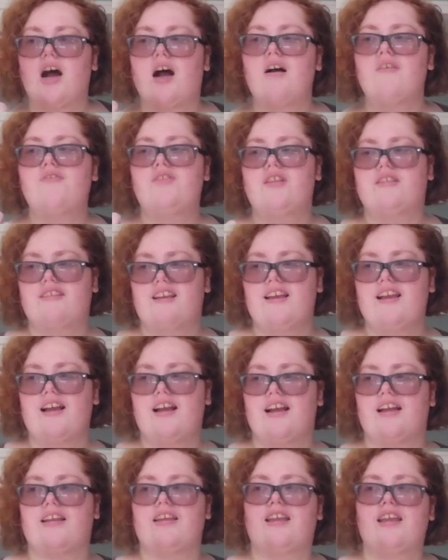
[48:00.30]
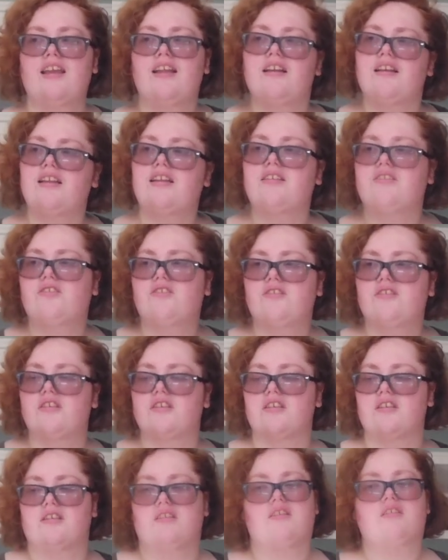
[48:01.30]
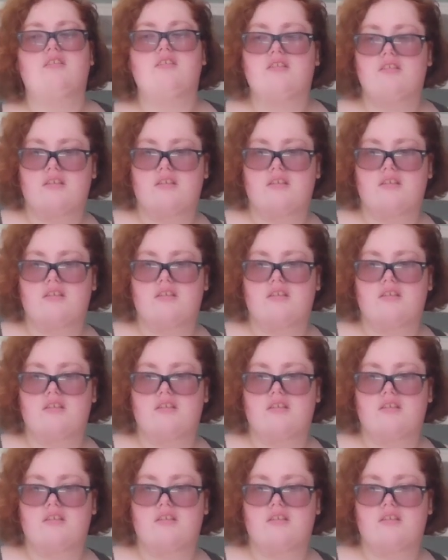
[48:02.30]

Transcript: of the tag getting into your